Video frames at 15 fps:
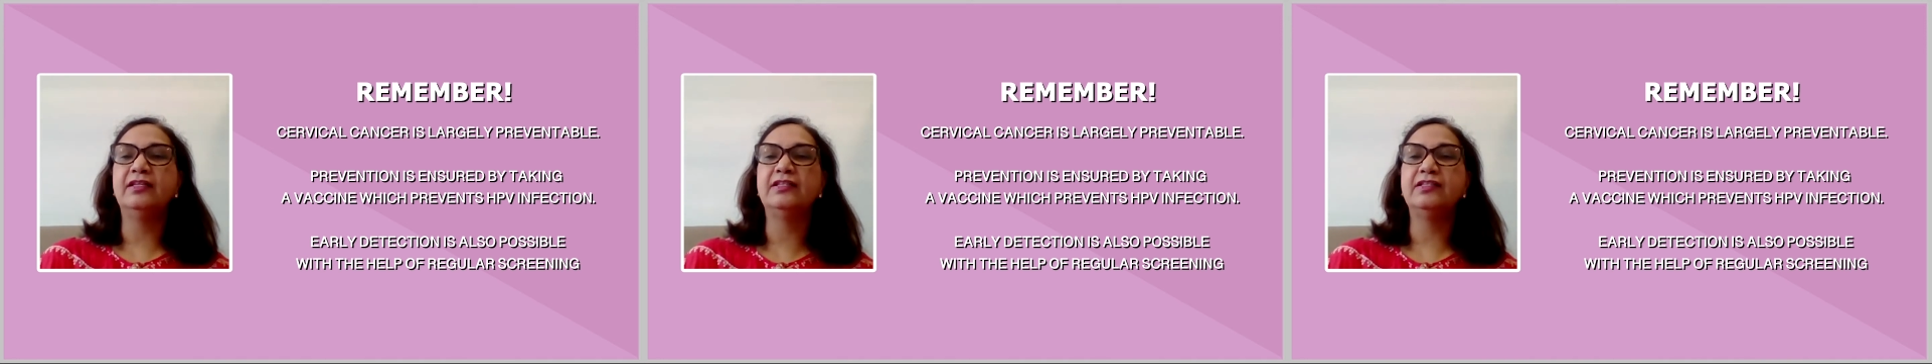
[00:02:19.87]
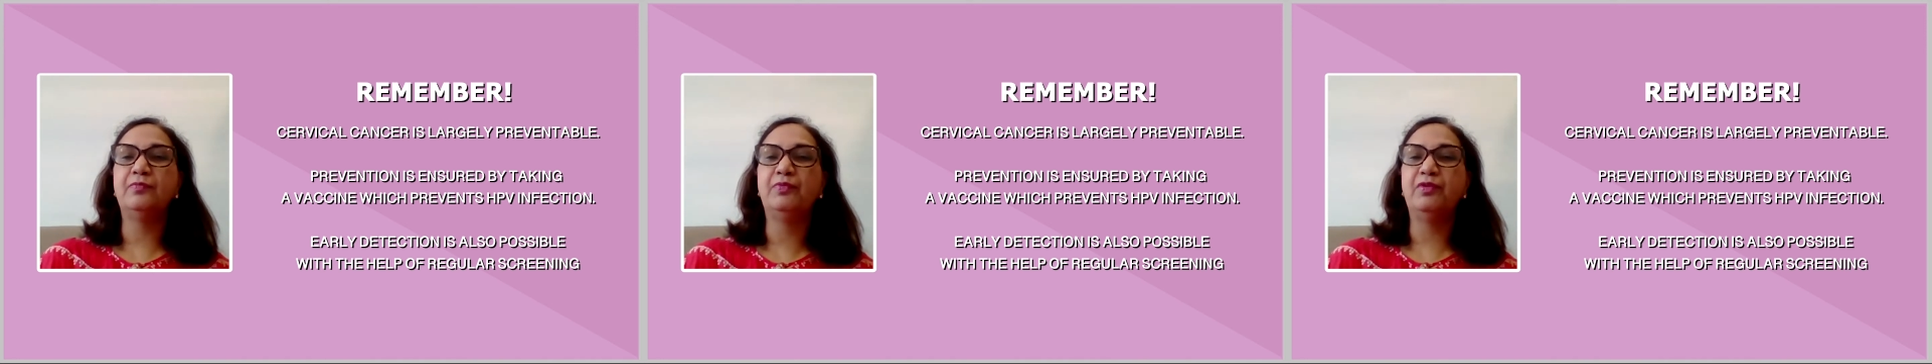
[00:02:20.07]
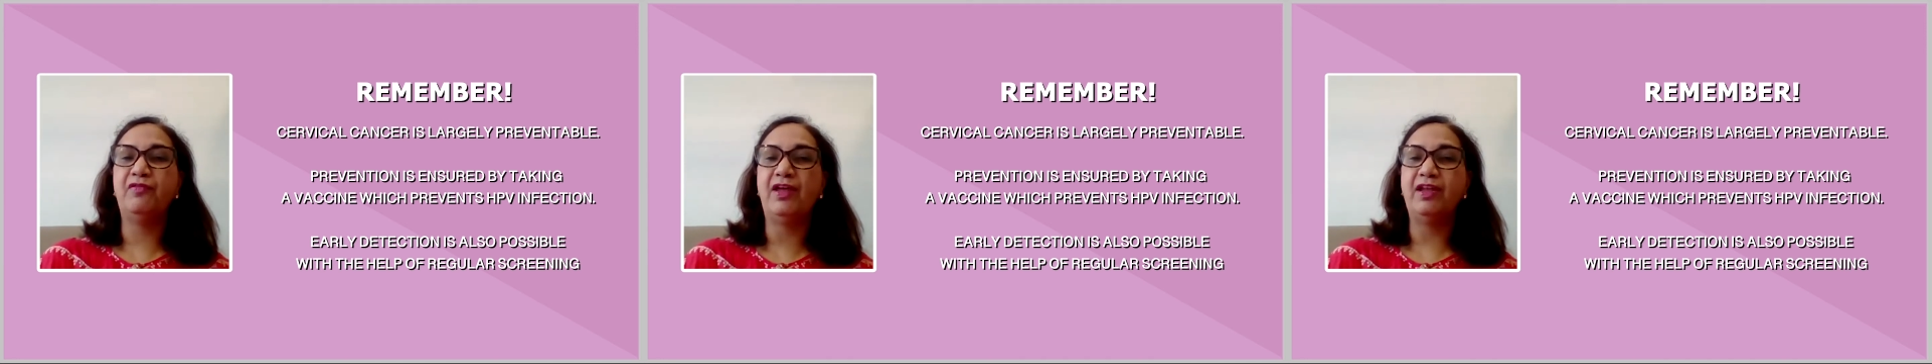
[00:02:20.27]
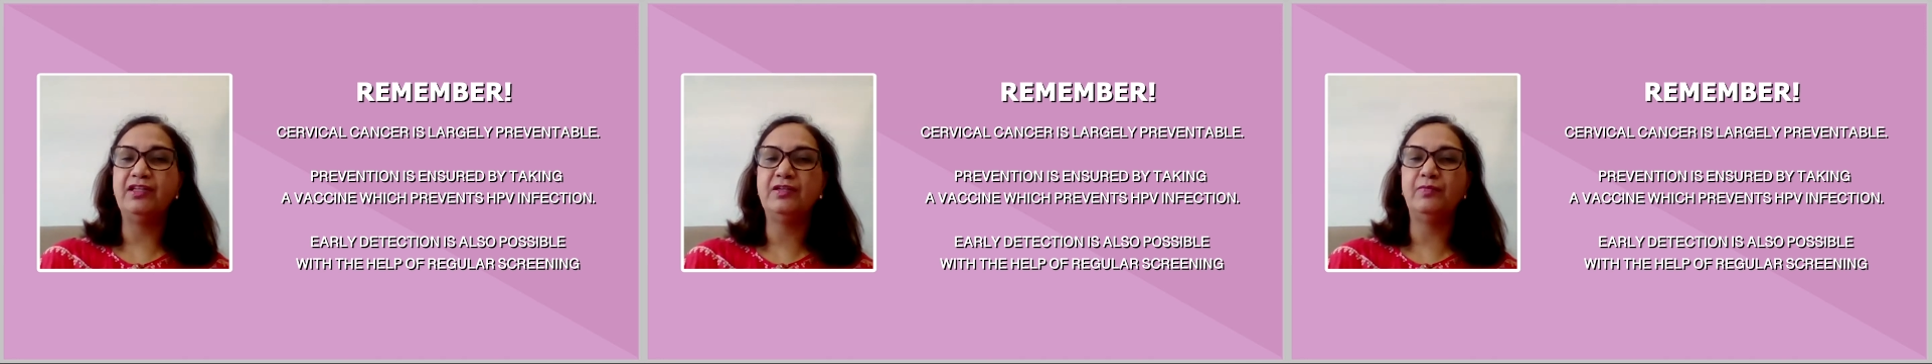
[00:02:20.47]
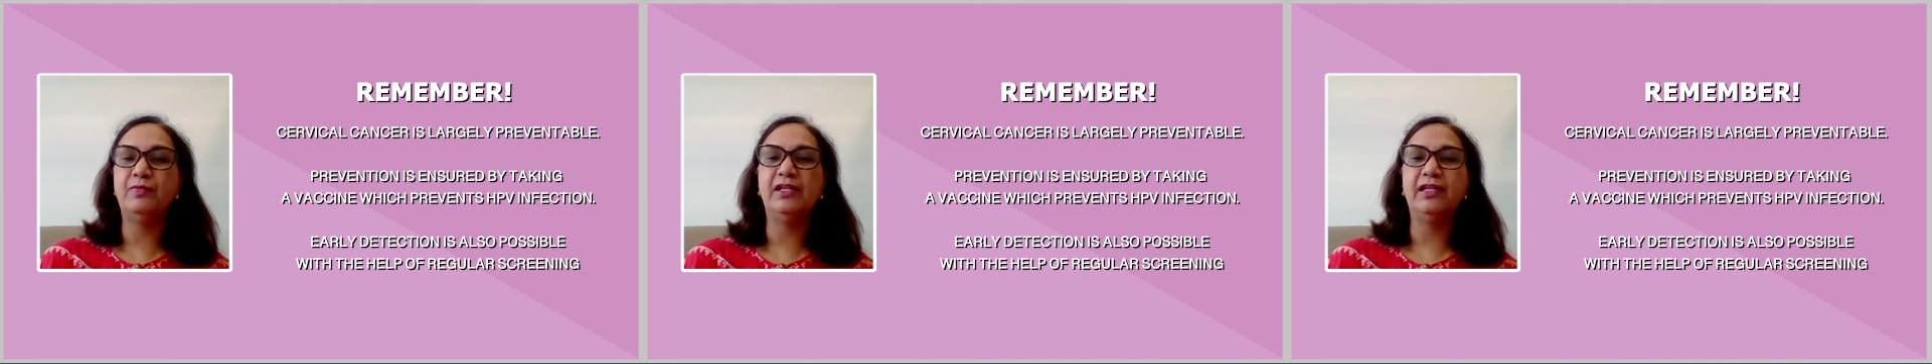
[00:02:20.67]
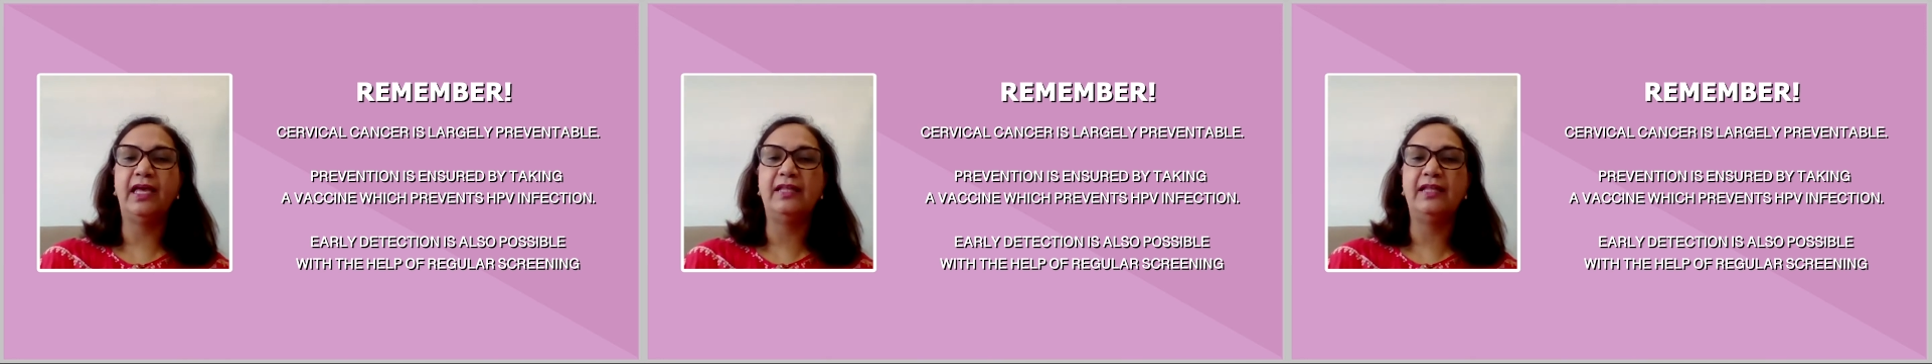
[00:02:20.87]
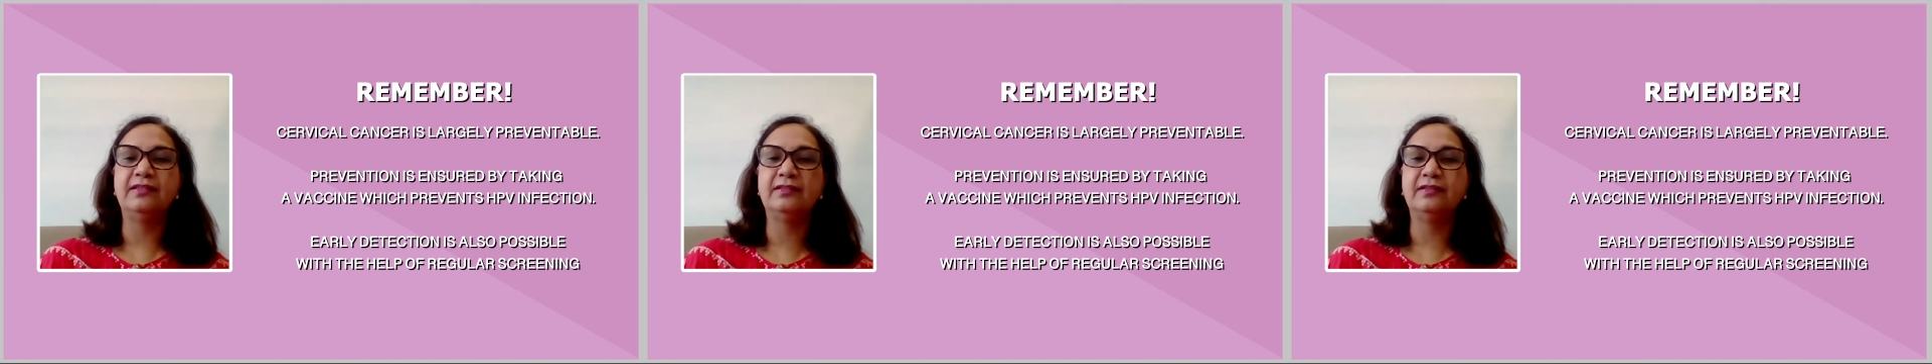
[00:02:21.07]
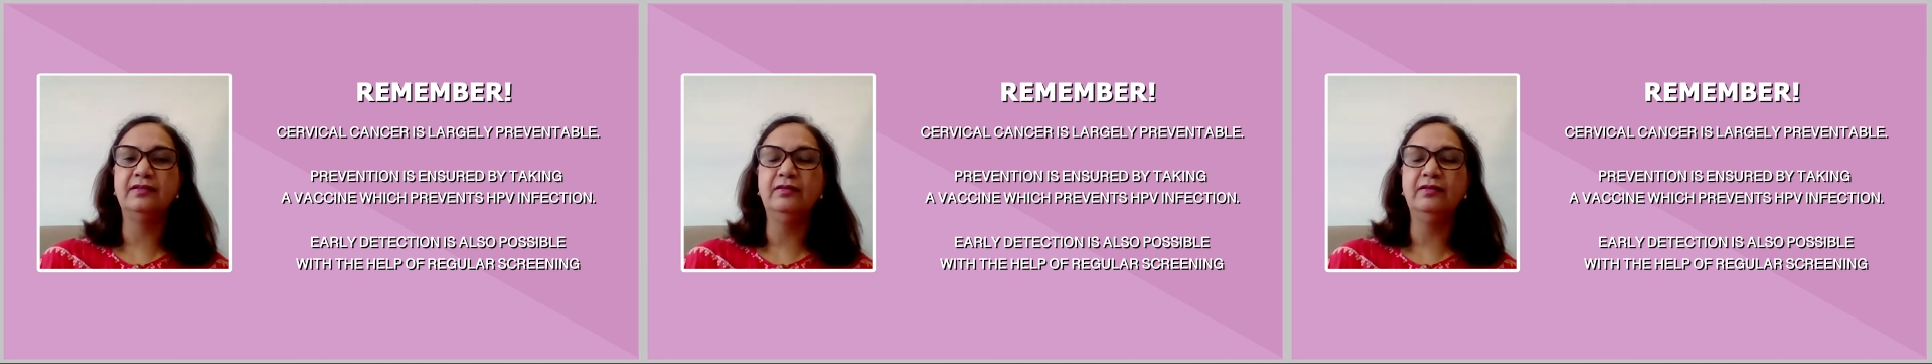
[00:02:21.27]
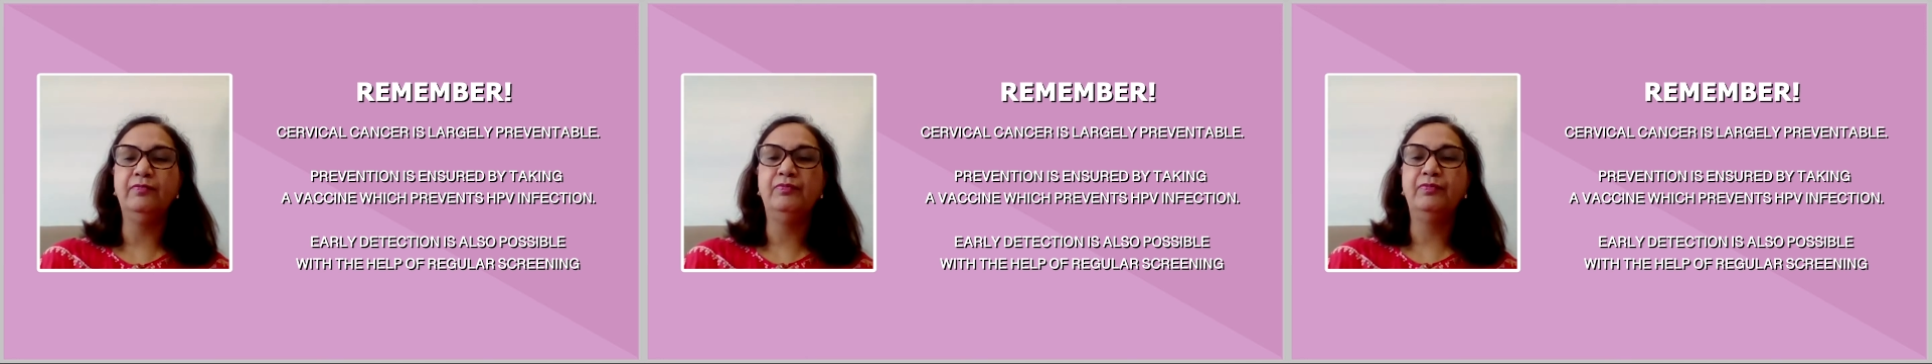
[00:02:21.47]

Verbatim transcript: is a preventable cancer.